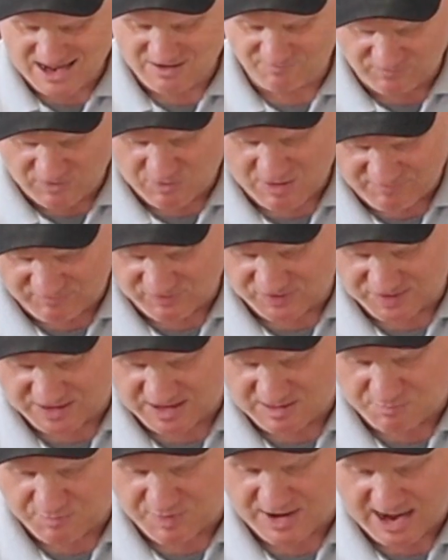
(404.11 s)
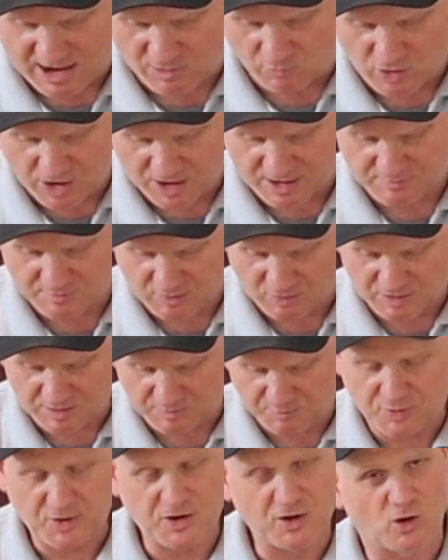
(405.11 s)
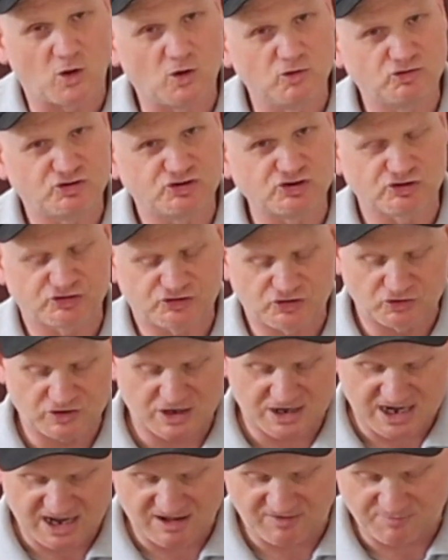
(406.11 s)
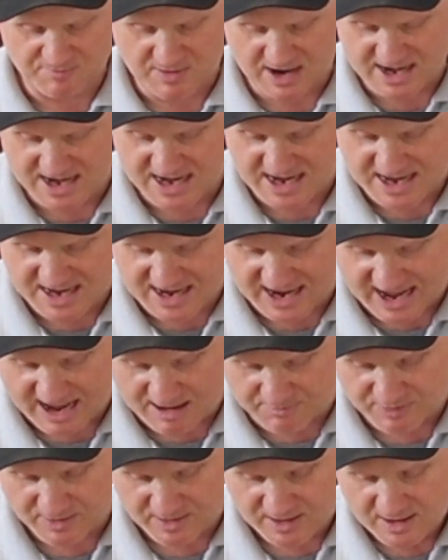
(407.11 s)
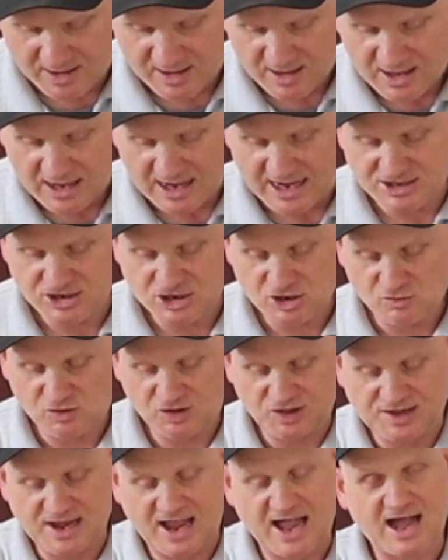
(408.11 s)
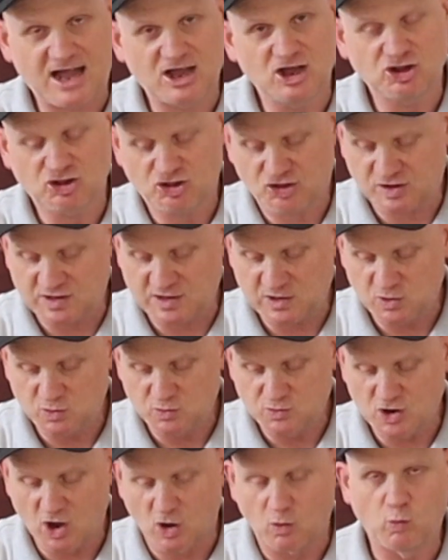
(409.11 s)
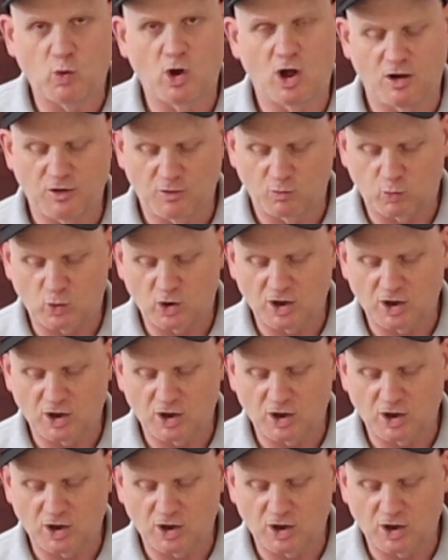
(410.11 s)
If you haven't seen part one, I'm going to put it on just underneath my kneecap, and you start at two, not one.